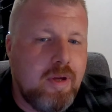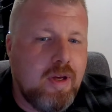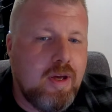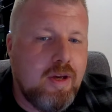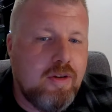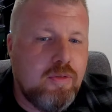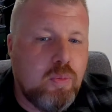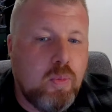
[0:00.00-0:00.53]
up
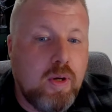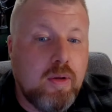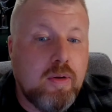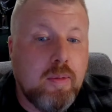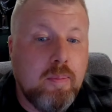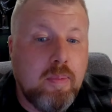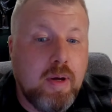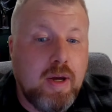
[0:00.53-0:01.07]
guys?
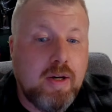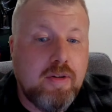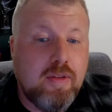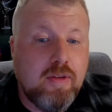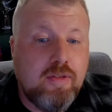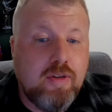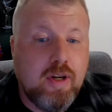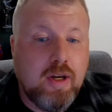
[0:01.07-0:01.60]
Welcome
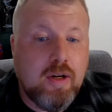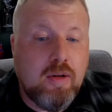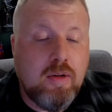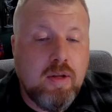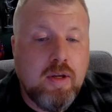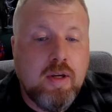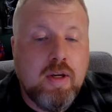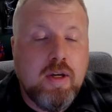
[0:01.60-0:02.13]
back to the
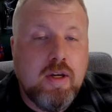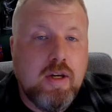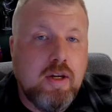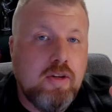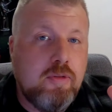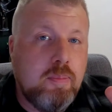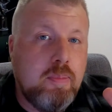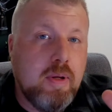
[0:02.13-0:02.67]
channel.
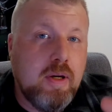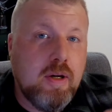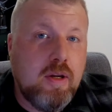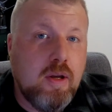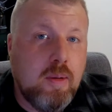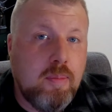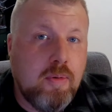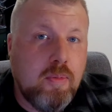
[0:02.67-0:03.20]
It's been
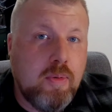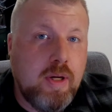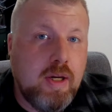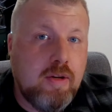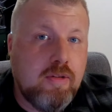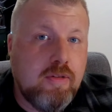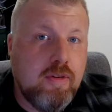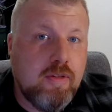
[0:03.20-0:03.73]
a couple
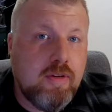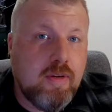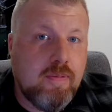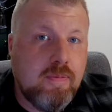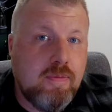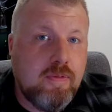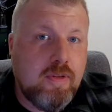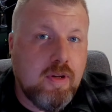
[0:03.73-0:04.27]
weeks since
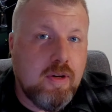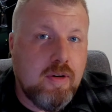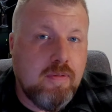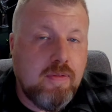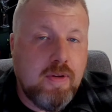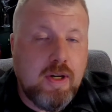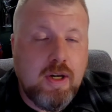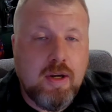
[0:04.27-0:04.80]
I've done
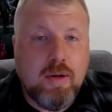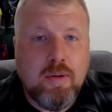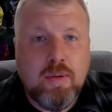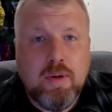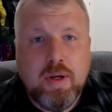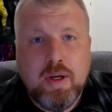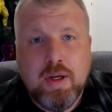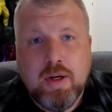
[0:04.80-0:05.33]
a
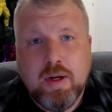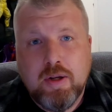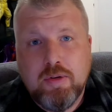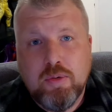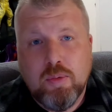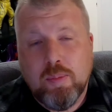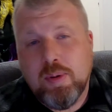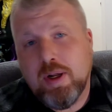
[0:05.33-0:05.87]
video and
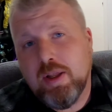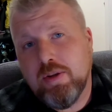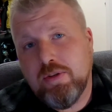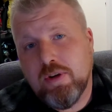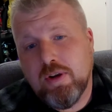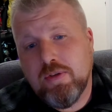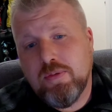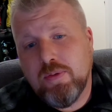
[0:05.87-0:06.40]
I do
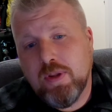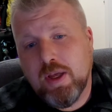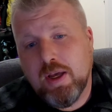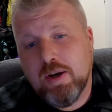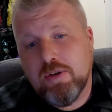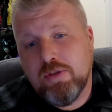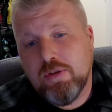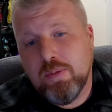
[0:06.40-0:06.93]
apologize for
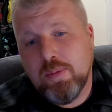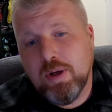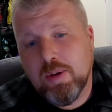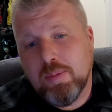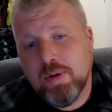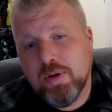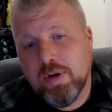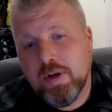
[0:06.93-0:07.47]
that. I should
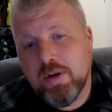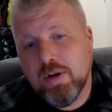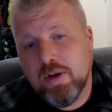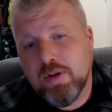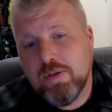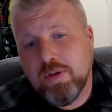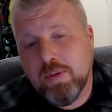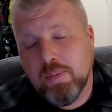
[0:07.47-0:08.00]
be uploading
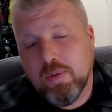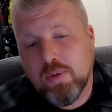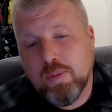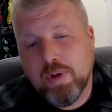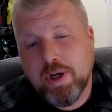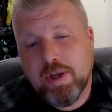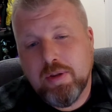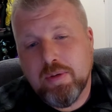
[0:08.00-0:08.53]
content
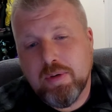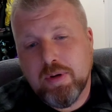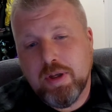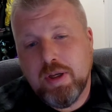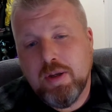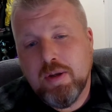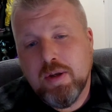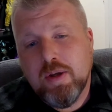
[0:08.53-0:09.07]
more
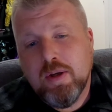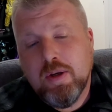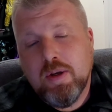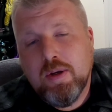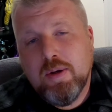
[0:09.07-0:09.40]
regularly,